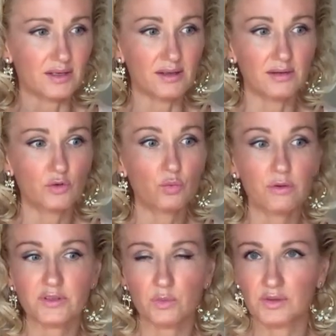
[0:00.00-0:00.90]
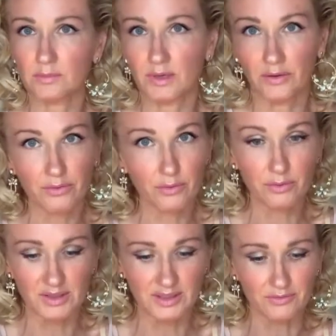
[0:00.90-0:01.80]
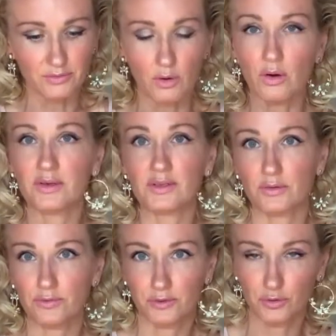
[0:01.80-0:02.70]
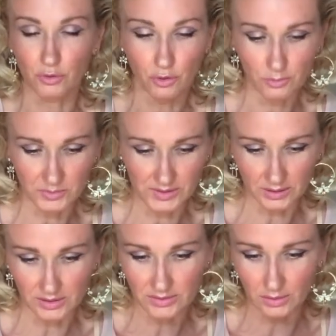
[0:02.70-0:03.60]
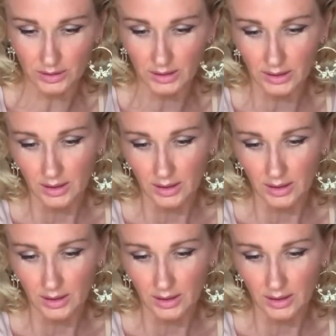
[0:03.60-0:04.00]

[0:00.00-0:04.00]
and then the worst was in my 30s after all these artificial hormones that I took.